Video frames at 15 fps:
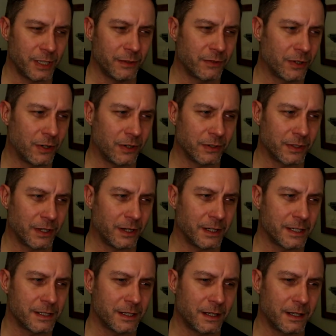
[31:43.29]
You've got
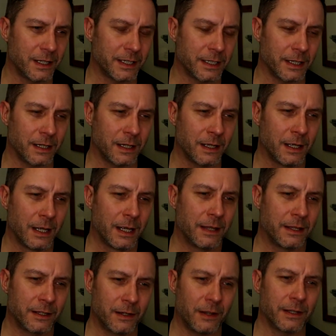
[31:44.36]
guys like
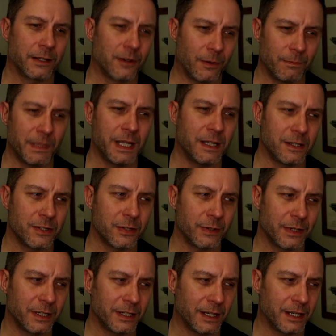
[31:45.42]
the guy that got me into
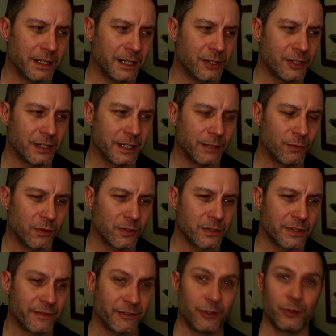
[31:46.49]
it initially
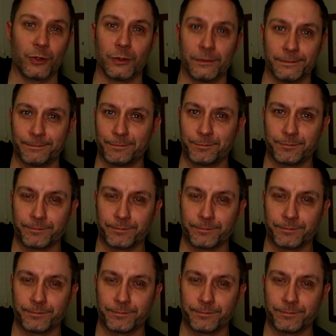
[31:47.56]
was Frugal,